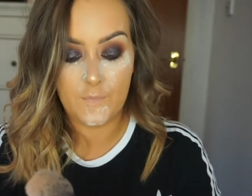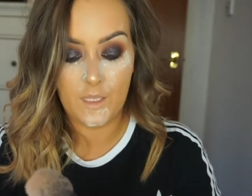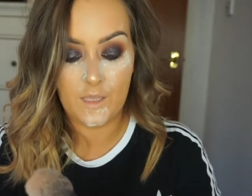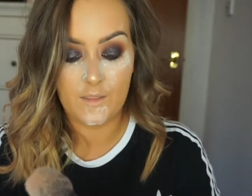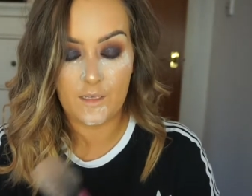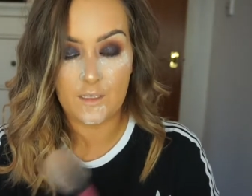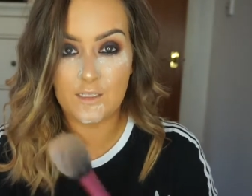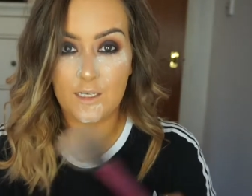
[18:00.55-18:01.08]
I
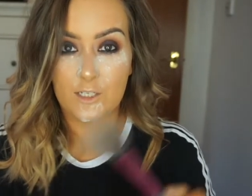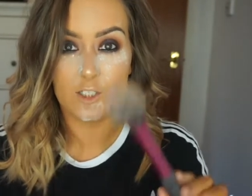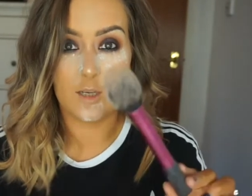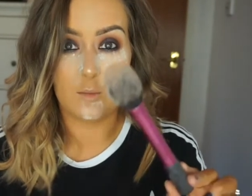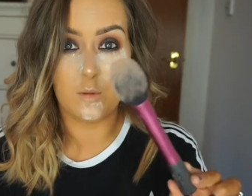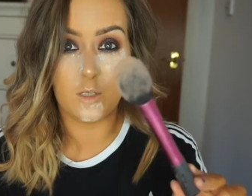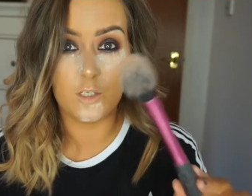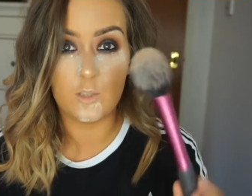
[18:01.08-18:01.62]
think it's actually a
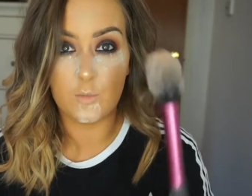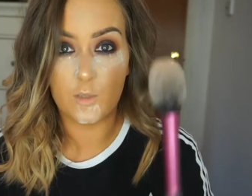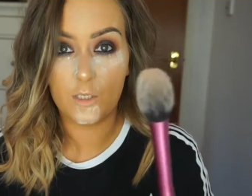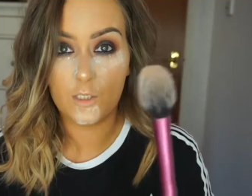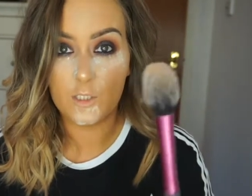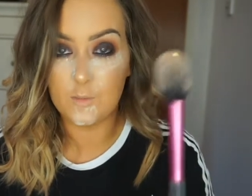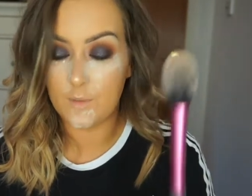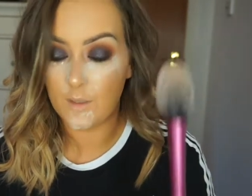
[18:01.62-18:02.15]
blush
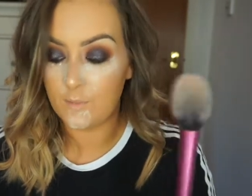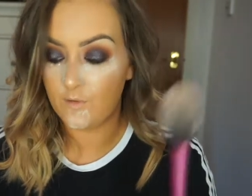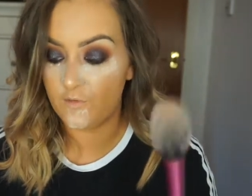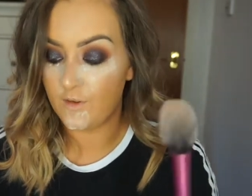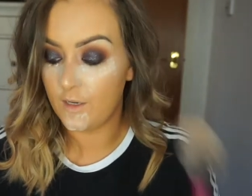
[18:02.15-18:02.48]
brush, but I prefer